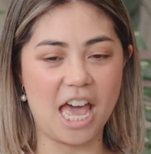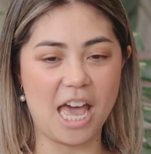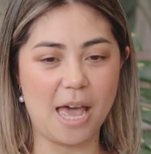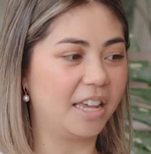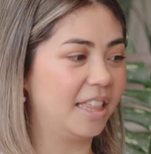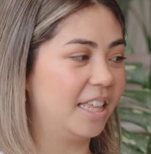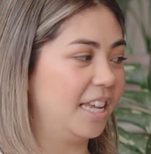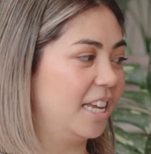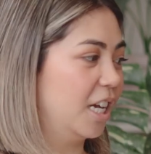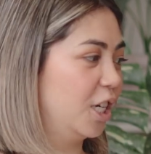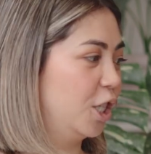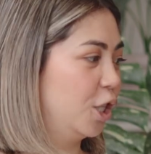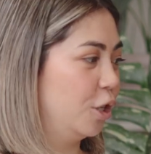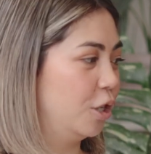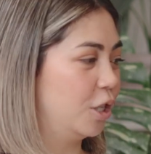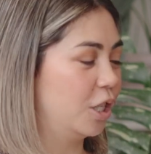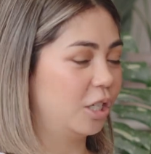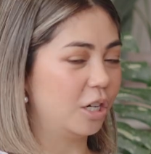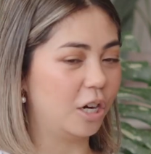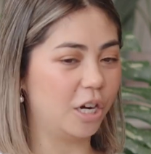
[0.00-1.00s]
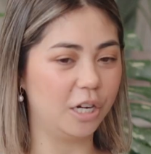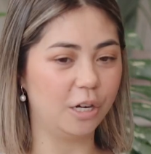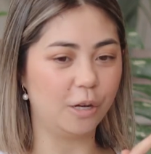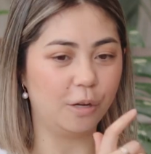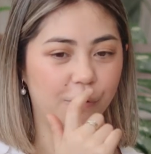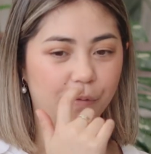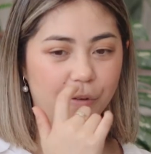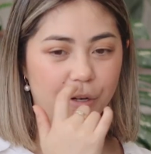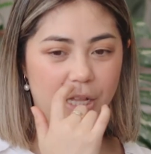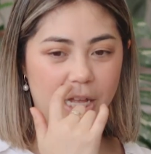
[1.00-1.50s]
I think I should start
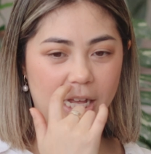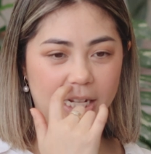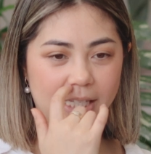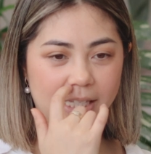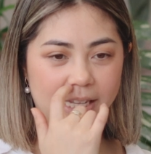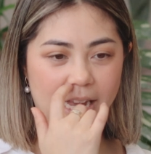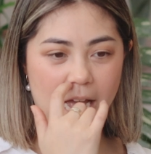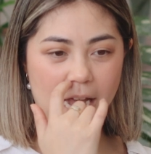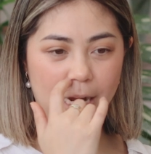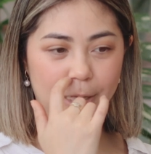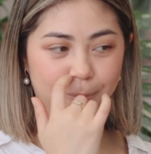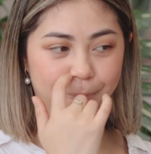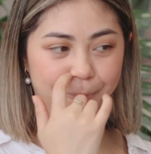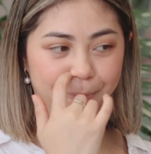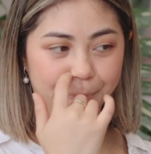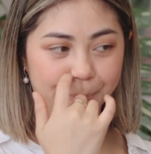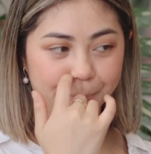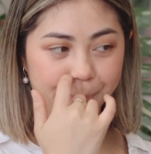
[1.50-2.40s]
over that side.